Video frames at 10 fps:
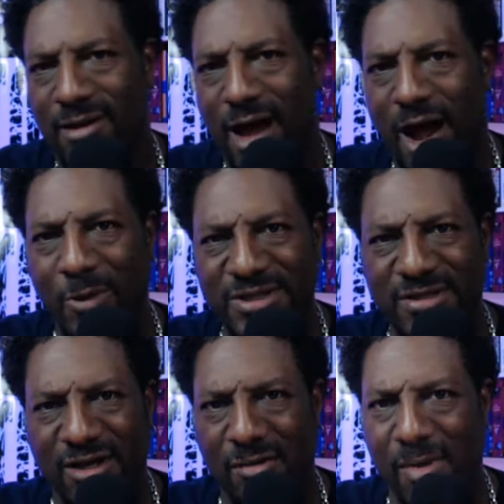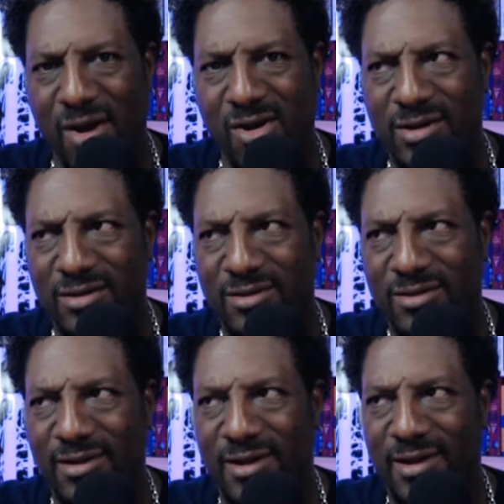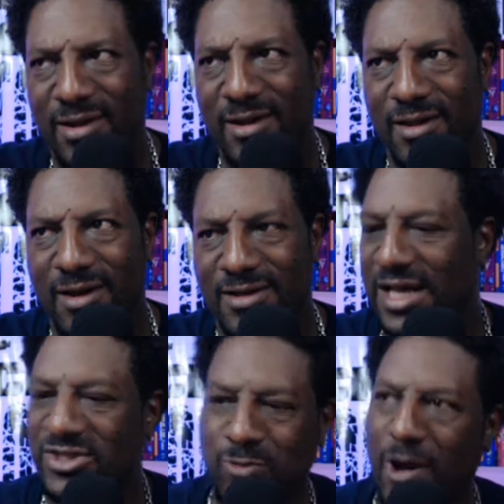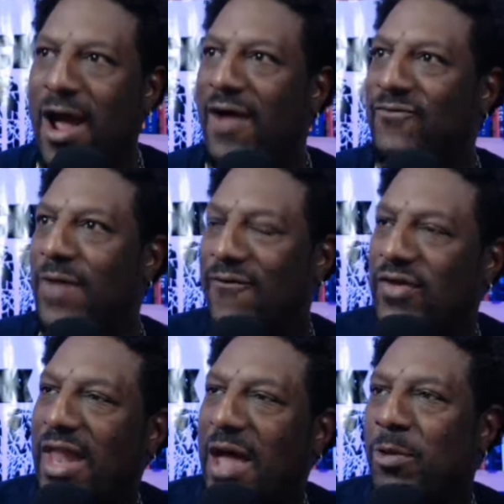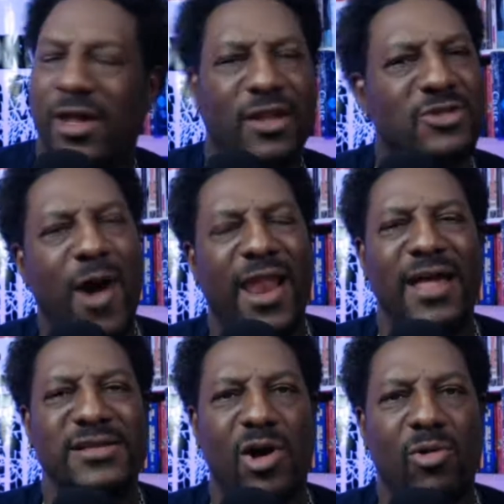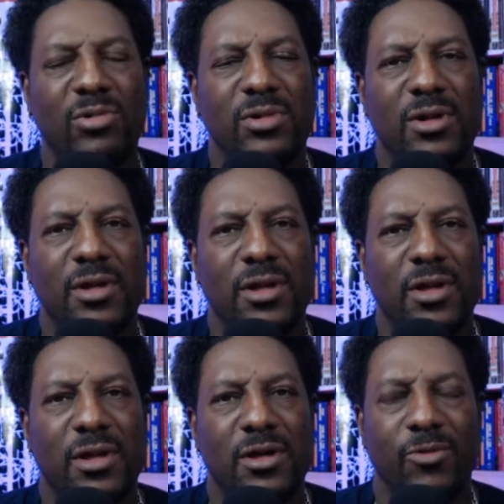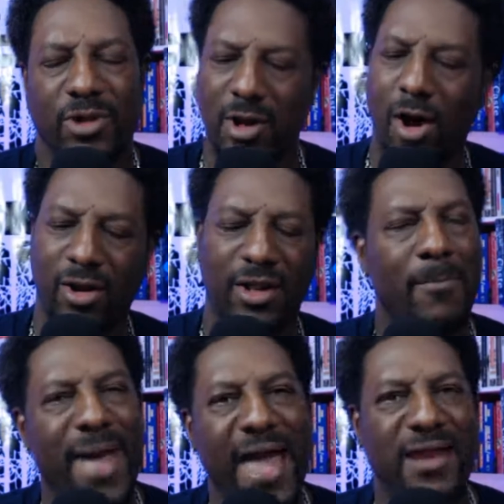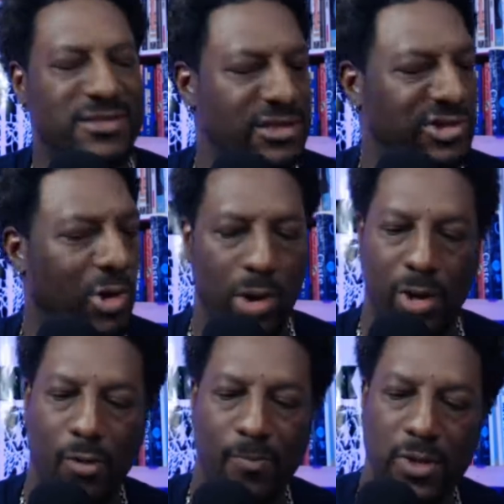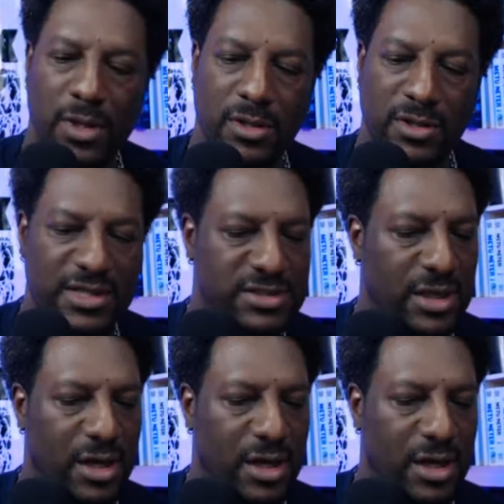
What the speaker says: Are we still in America? Because I swear I feel like we're in the Twilight Zone with all of the madness that's going on. This